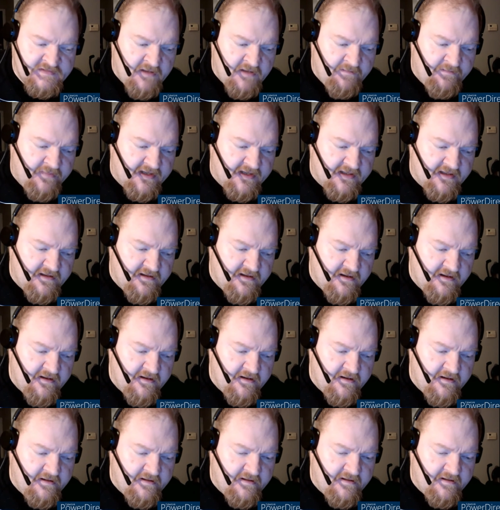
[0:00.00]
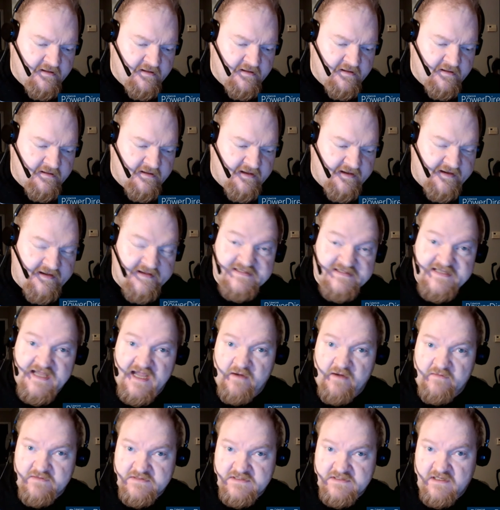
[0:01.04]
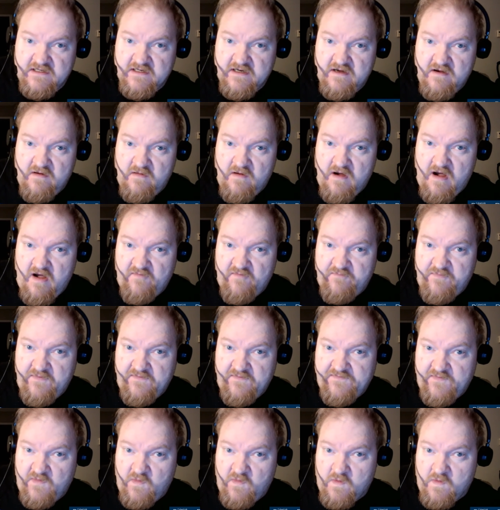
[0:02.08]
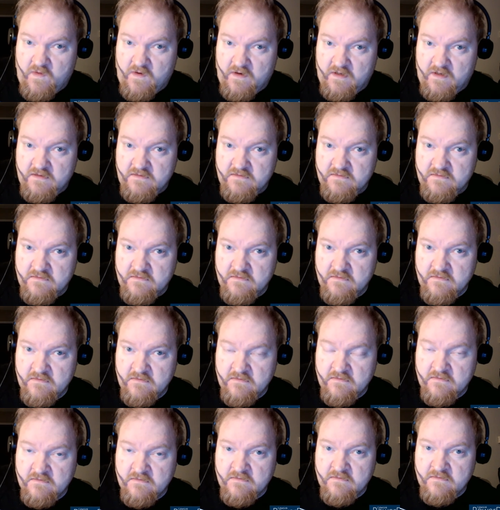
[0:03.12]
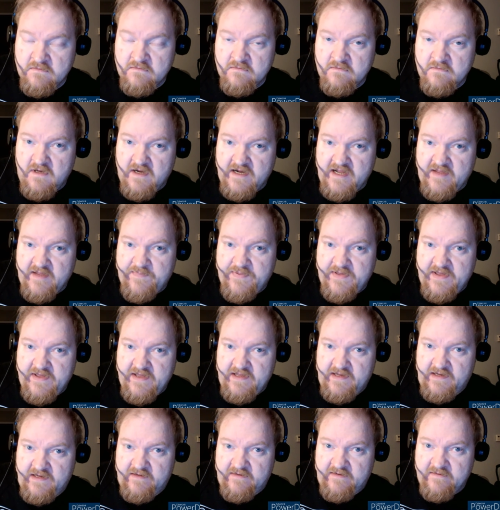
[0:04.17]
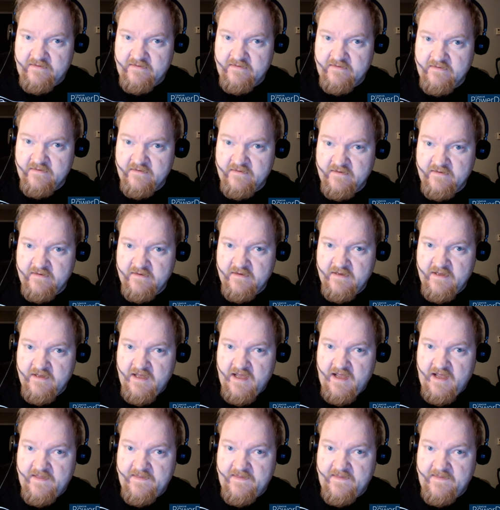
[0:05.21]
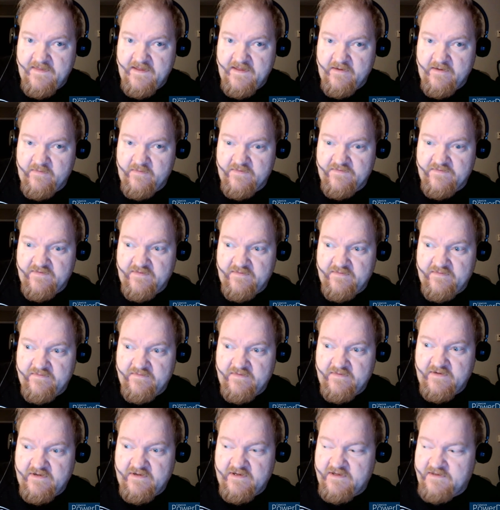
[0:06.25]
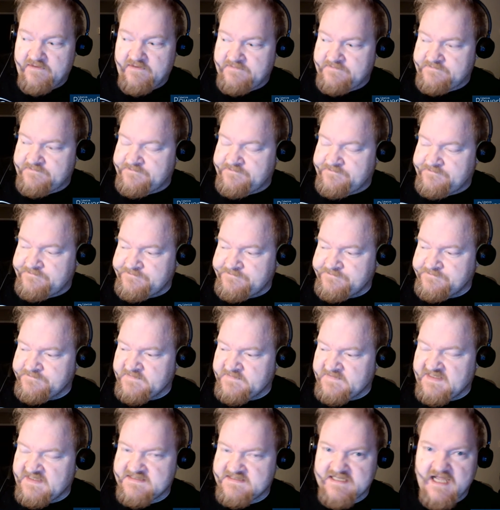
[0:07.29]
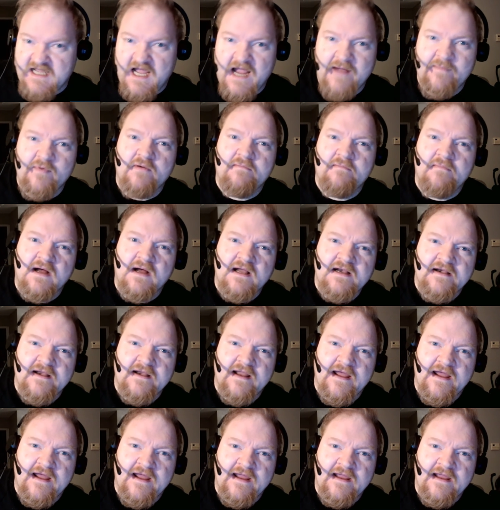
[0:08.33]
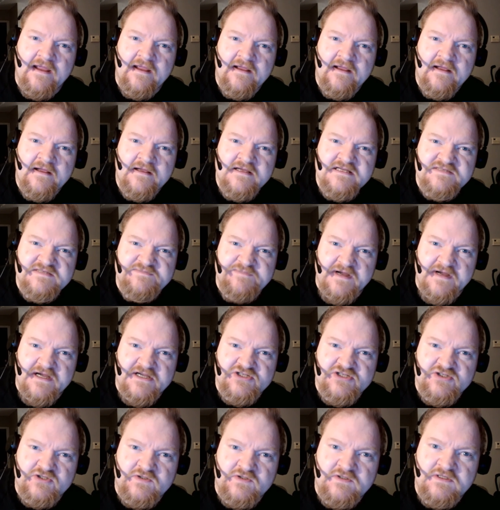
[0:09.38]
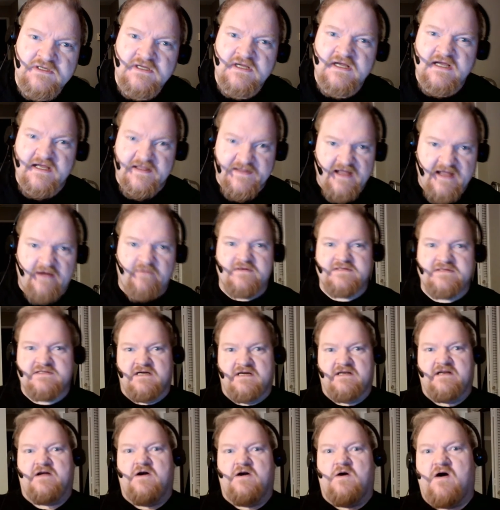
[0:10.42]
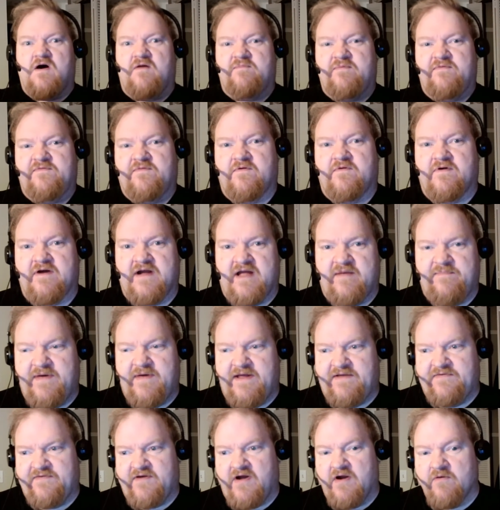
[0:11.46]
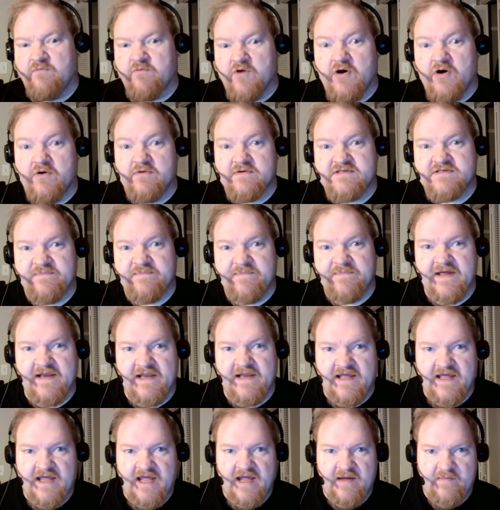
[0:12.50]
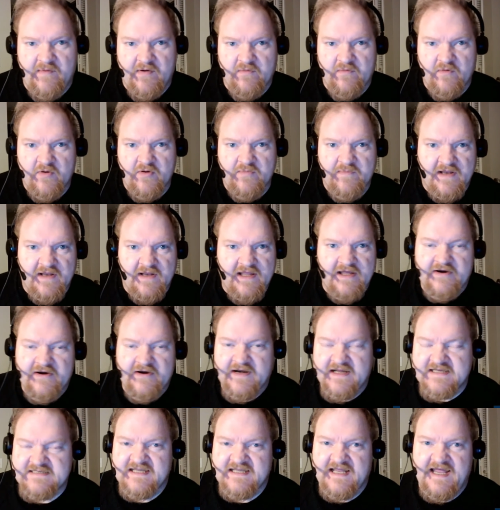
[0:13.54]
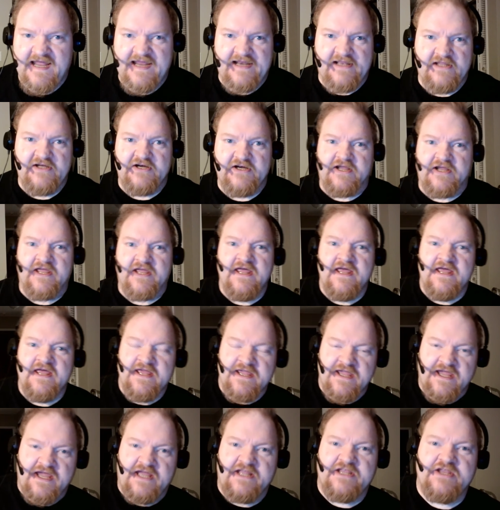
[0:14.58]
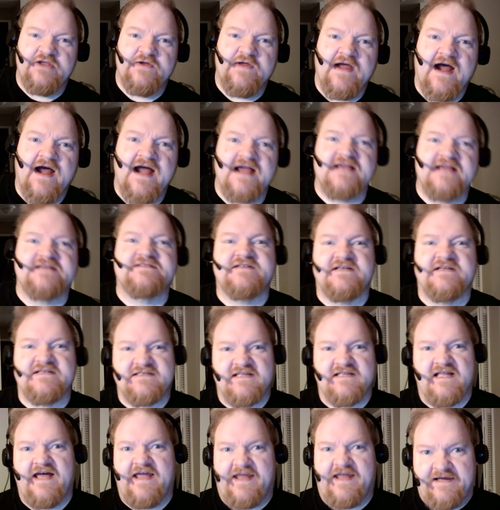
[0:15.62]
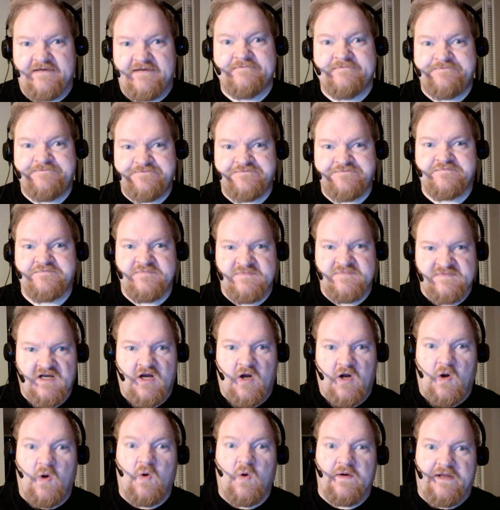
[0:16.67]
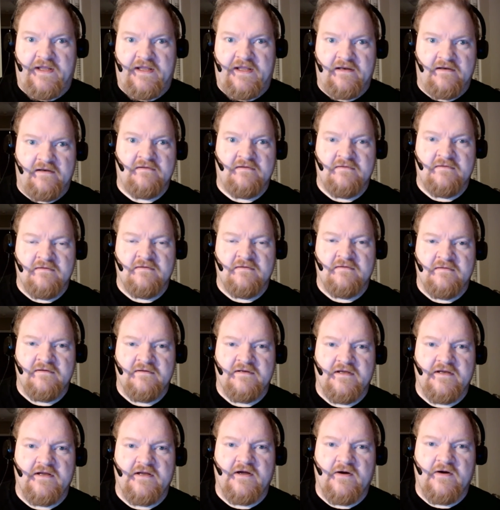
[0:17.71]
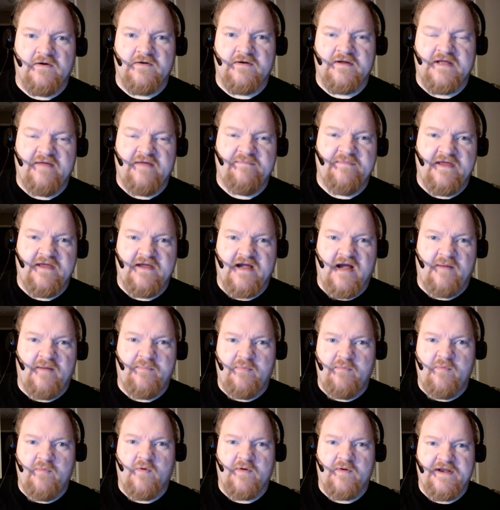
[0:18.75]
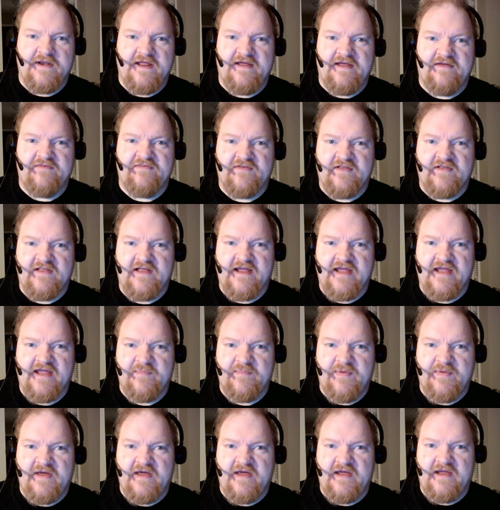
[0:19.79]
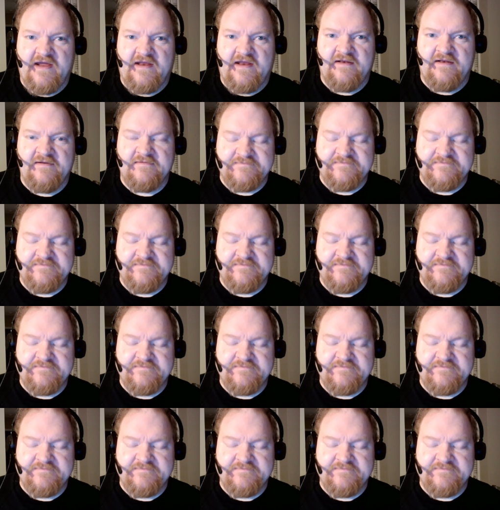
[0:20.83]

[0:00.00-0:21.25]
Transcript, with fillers: But the discount was going to go off before I got paid. And then there was a um, Cyber Monday special, and that was going to go off before I got paid. So I wrote to ManyCam, I wrote him a letter, and I said, hey, look, can you guys just like hold it? You know, give me a couple more days till I get paid.